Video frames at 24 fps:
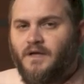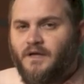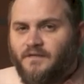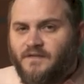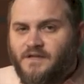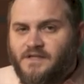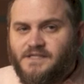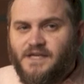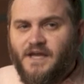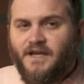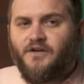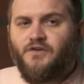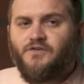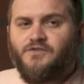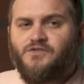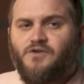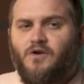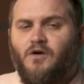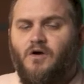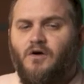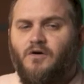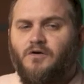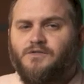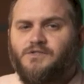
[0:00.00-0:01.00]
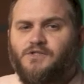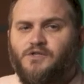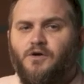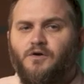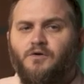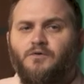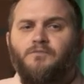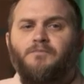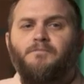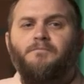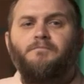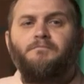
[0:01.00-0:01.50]
These anchors are
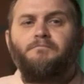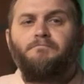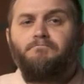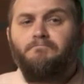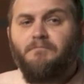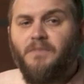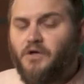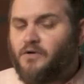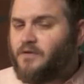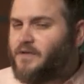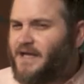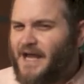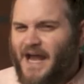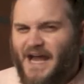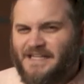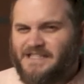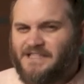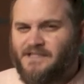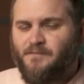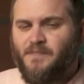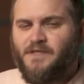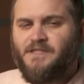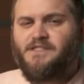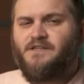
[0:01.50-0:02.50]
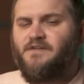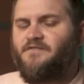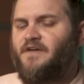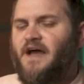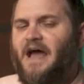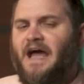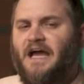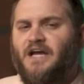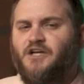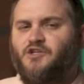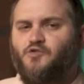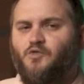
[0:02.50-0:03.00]
also merely estimates of
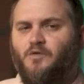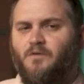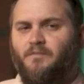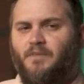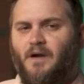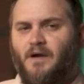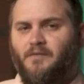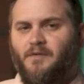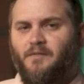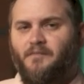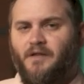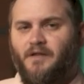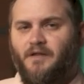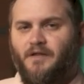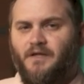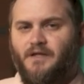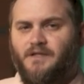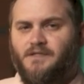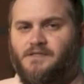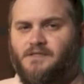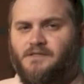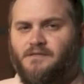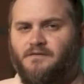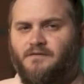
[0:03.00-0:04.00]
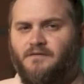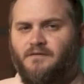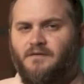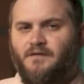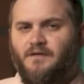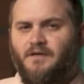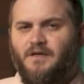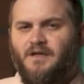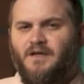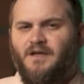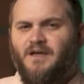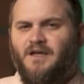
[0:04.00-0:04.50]
actual probabilities.
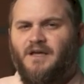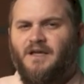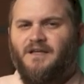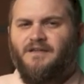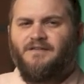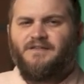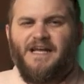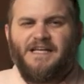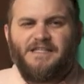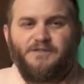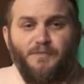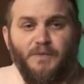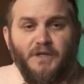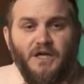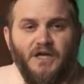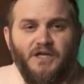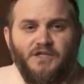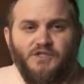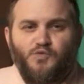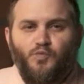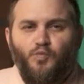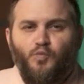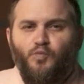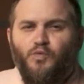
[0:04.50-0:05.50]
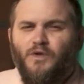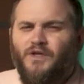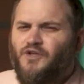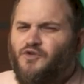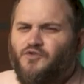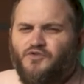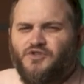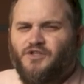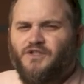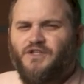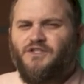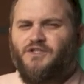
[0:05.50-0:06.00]
That's because we
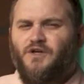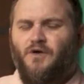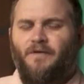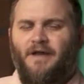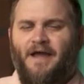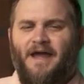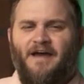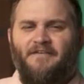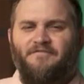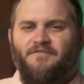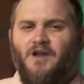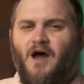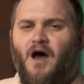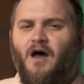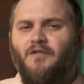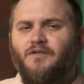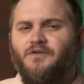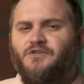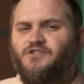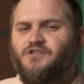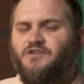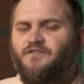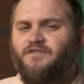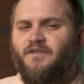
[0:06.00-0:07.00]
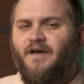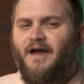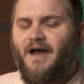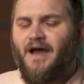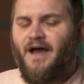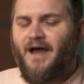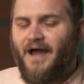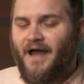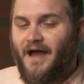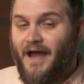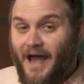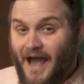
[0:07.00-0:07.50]
usually don't have knowledge of
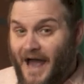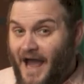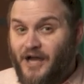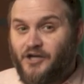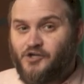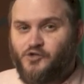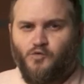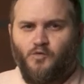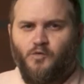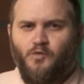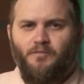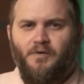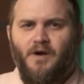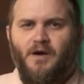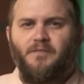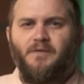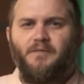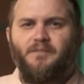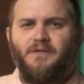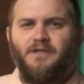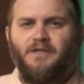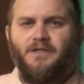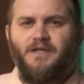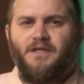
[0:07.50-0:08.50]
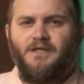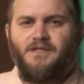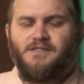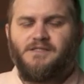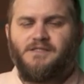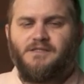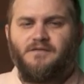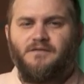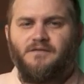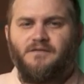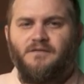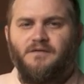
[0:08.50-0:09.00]
actual
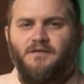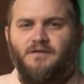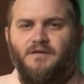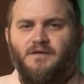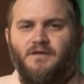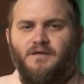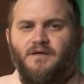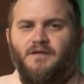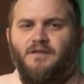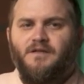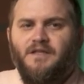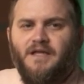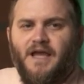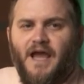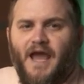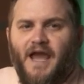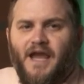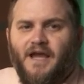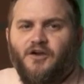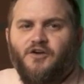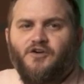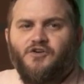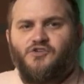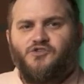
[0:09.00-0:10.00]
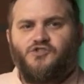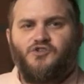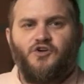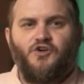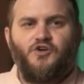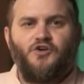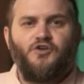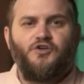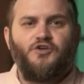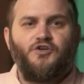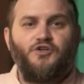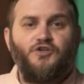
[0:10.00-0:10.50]
probabilities. The anchors
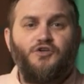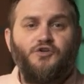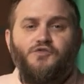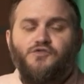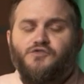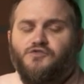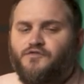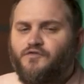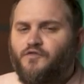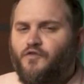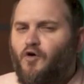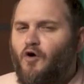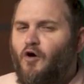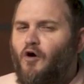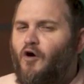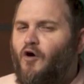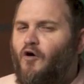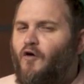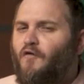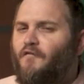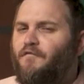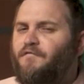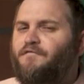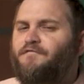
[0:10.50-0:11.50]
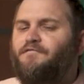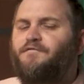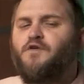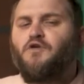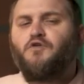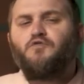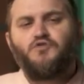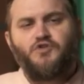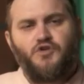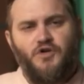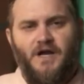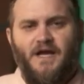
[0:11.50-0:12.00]
are used for all
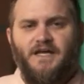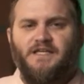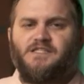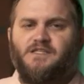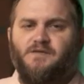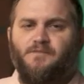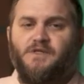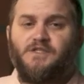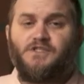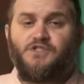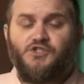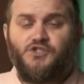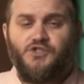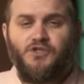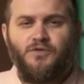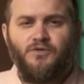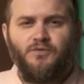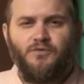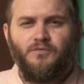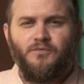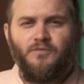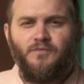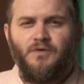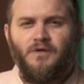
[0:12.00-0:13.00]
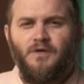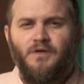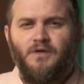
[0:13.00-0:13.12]
future estimates too.